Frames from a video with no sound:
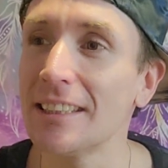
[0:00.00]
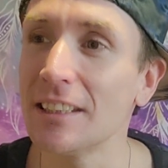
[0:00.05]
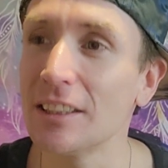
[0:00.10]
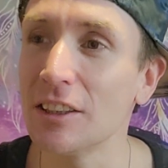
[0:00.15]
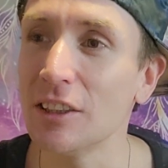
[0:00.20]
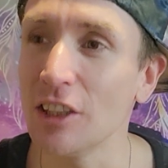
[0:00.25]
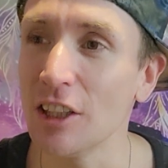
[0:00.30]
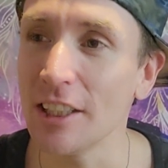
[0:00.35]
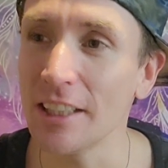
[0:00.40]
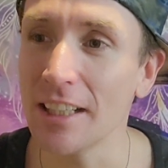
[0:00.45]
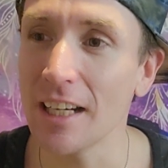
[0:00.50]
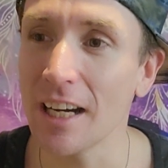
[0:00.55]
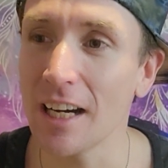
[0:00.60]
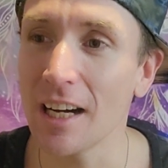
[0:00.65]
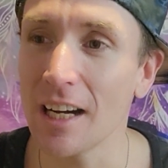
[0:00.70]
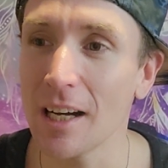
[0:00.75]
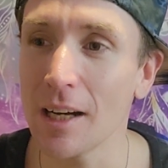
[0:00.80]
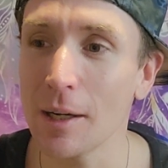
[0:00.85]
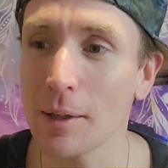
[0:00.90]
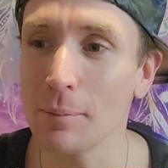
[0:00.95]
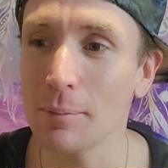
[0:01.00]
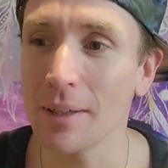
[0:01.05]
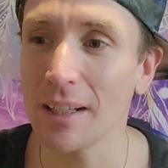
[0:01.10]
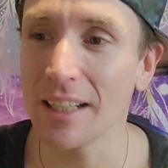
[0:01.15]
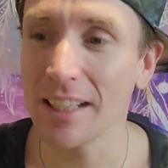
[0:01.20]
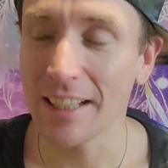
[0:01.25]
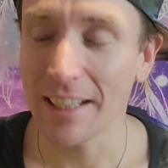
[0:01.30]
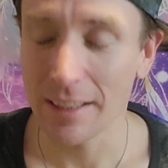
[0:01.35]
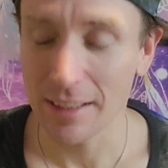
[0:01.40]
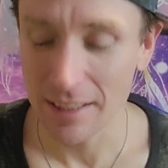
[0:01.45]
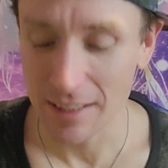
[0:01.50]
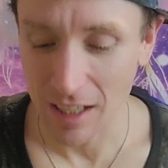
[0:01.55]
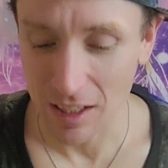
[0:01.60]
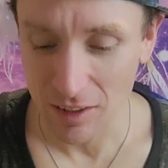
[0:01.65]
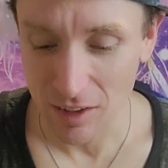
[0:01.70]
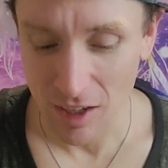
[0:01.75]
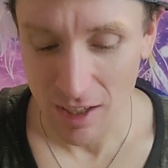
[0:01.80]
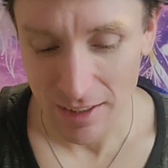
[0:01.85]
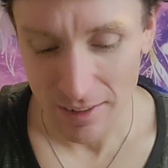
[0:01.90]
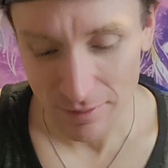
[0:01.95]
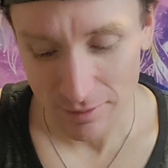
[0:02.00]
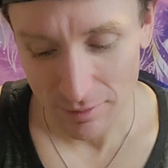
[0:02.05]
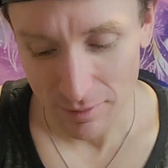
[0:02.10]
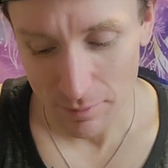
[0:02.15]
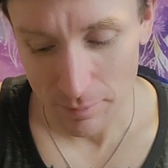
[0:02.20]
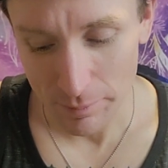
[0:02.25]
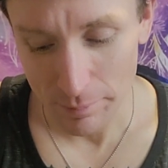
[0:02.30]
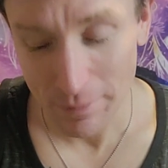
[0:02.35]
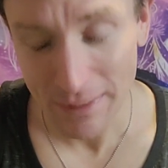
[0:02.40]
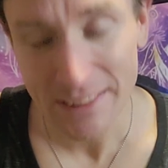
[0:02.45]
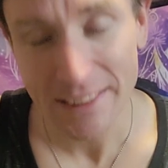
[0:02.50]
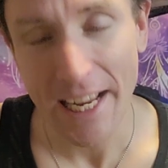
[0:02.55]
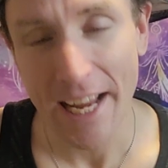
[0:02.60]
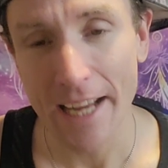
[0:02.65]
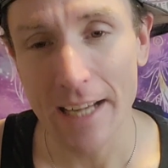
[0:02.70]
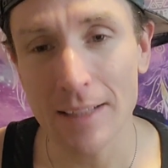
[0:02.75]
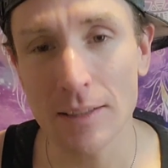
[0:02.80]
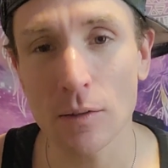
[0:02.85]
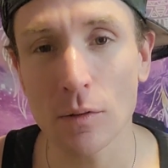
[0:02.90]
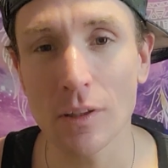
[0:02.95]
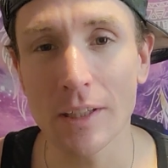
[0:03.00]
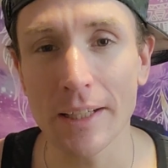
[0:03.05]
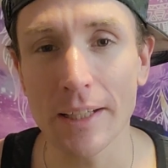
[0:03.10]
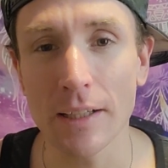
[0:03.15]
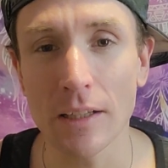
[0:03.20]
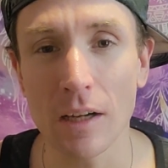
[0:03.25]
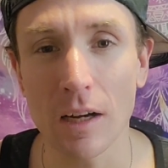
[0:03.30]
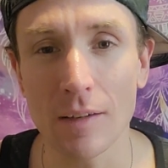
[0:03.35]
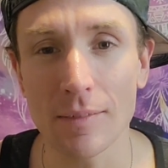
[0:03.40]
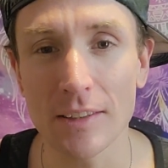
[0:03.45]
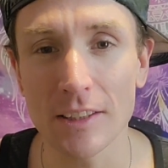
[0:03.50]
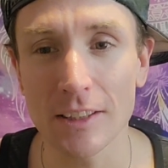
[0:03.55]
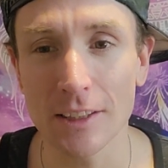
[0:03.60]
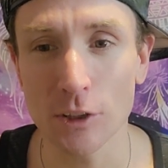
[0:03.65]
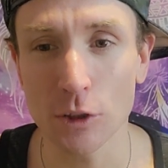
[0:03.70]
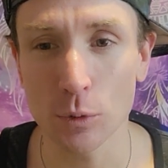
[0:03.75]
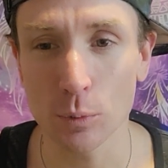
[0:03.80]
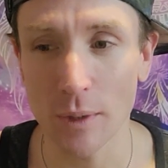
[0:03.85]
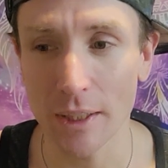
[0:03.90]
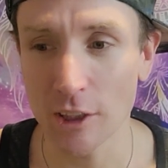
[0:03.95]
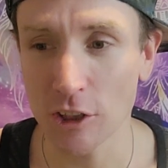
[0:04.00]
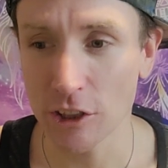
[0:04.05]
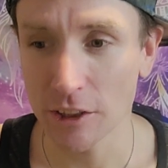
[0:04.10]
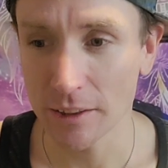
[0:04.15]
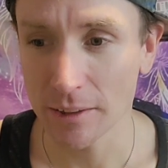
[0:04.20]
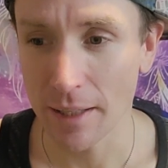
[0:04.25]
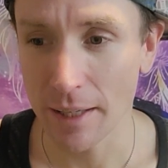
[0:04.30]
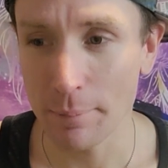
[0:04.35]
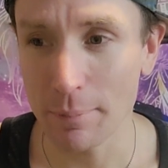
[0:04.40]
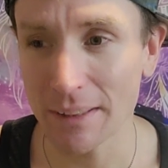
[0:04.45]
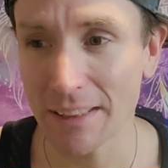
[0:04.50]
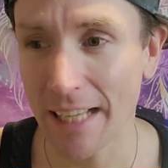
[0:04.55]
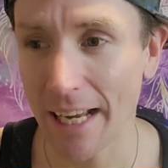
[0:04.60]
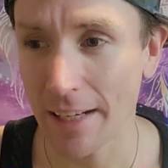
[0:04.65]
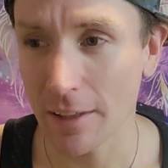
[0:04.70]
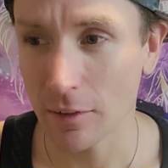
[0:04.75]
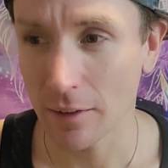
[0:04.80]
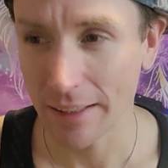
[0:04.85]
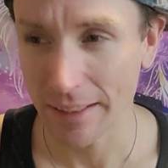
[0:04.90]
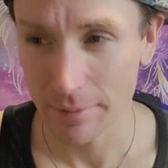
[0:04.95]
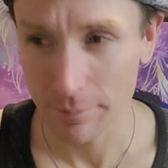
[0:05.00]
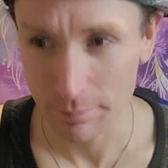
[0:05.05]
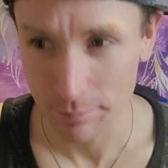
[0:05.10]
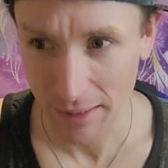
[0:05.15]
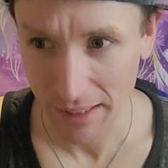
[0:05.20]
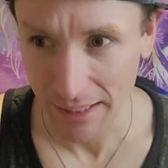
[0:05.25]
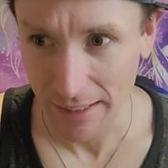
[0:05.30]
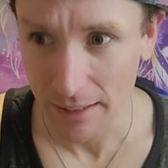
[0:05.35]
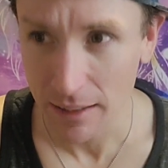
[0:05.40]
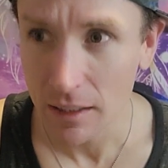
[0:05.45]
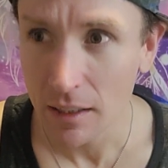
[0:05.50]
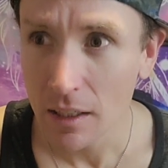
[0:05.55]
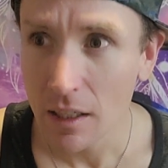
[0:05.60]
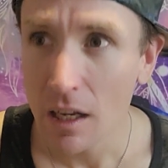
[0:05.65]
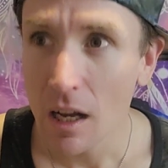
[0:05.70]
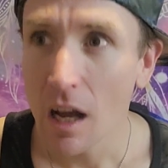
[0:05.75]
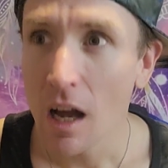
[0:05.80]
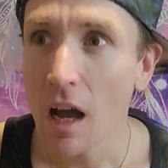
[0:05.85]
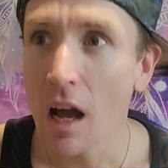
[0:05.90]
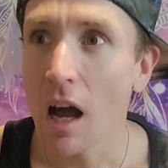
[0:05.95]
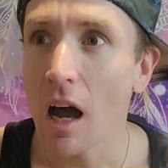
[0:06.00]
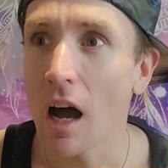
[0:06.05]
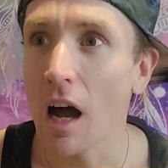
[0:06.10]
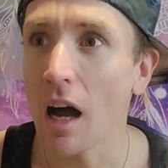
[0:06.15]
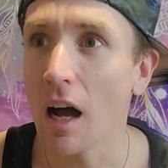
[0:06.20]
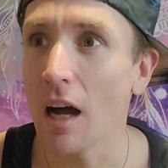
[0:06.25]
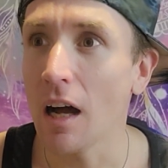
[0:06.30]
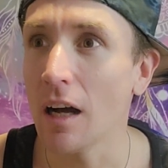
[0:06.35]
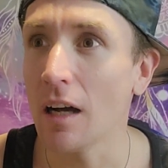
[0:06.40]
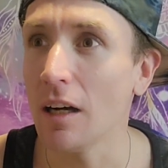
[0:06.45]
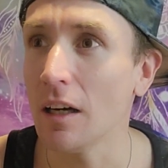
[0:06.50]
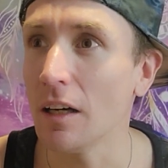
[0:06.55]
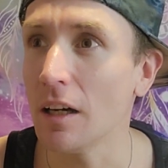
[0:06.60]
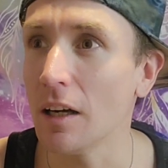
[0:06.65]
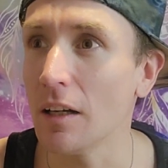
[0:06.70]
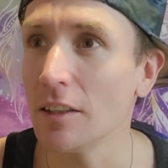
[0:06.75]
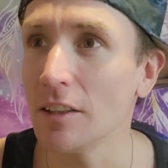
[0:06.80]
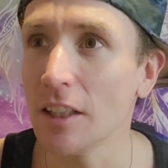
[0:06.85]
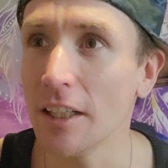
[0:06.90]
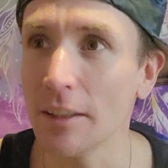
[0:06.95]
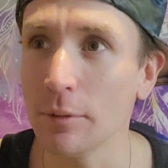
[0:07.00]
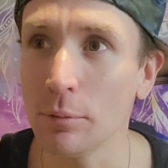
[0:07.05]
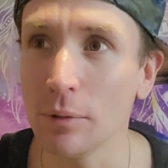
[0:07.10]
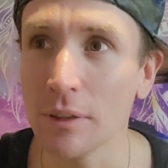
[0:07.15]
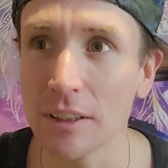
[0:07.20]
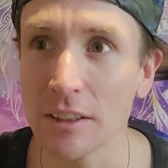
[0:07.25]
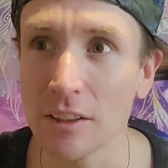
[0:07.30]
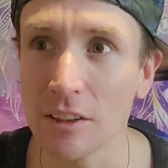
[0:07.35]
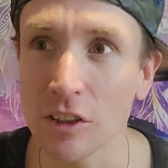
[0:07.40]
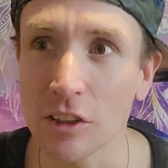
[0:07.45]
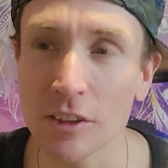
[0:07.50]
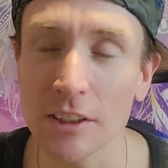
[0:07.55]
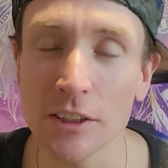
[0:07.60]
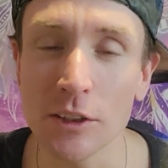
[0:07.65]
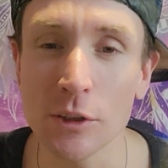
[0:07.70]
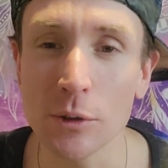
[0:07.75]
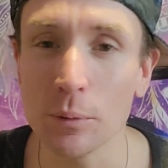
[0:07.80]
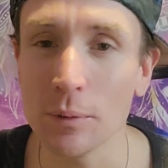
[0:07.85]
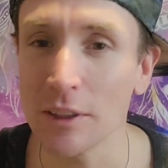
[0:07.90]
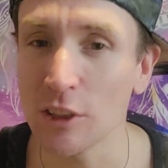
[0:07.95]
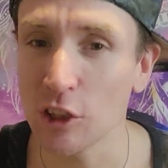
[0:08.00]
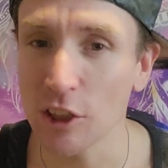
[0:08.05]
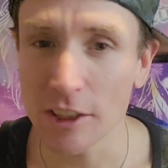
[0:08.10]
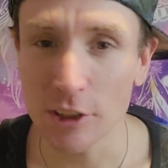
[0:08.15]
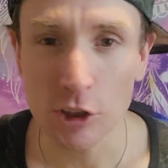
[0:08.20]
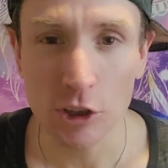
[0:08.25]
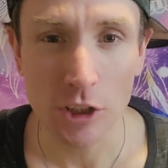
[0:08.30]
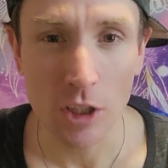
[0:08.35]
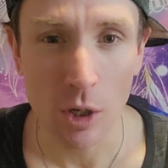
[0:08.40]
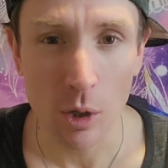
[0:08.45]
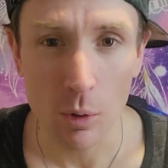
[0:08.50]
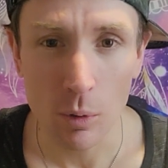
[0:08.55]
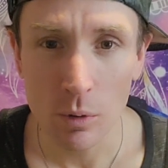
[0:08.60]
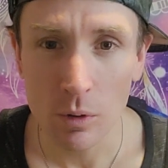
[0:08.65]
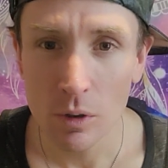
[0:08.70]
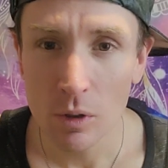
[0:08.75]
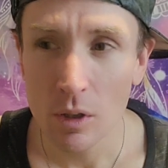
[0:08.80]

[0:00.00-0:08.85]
good. A lot of mishandling of the situation and mishandling of me. It turned into a shit show